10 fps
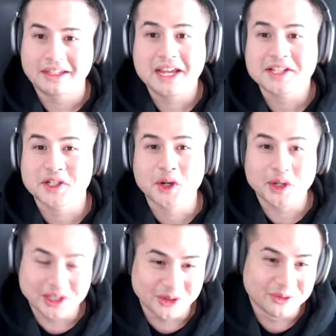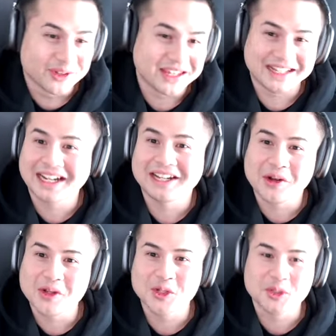Yes, I totally agree with that. I
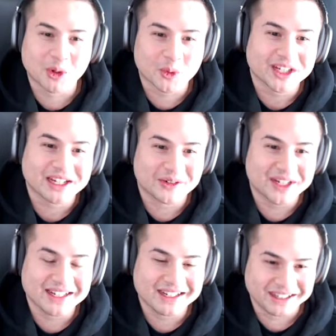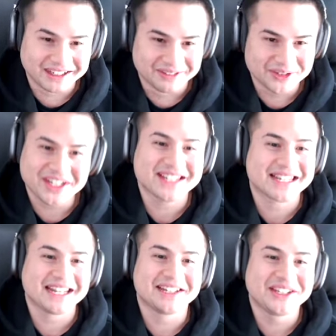also spoke with Karina. She
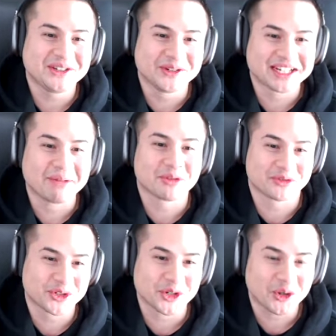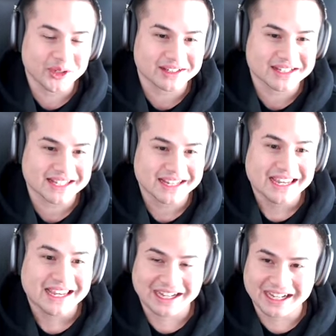sent you a couple of tutorials.
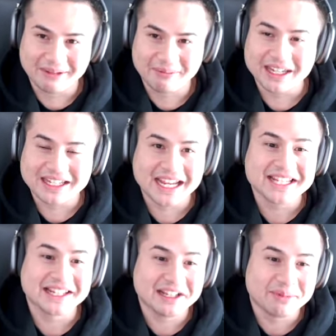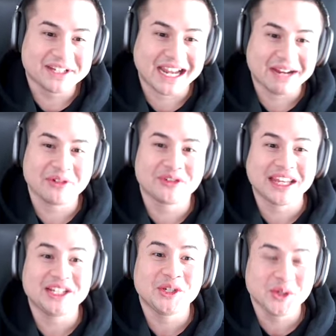It takes a little bit of time to
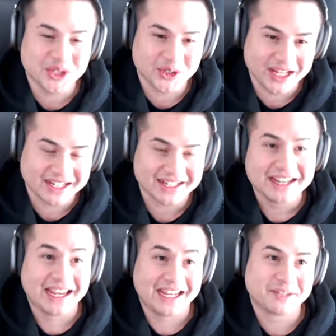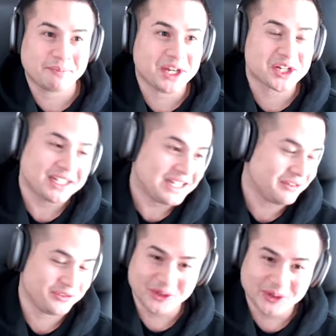get used to that, especially
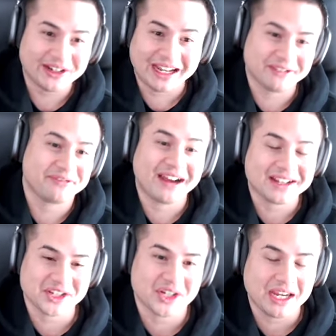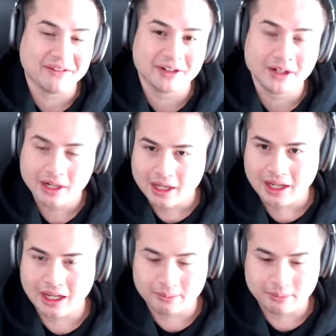if you're like a fast shaver.
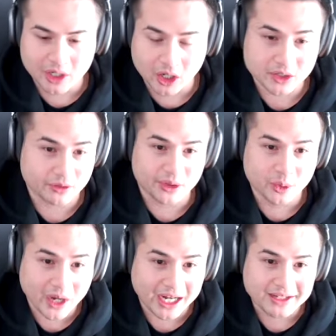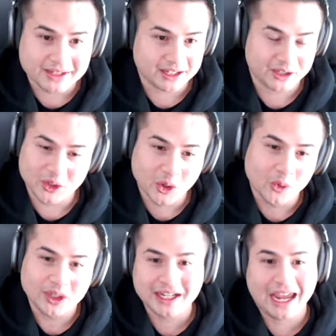Because of the weight, you
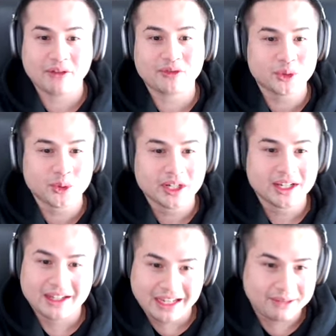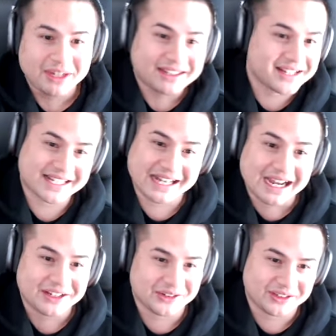only have to get the
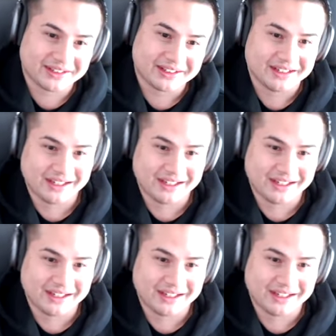slide on.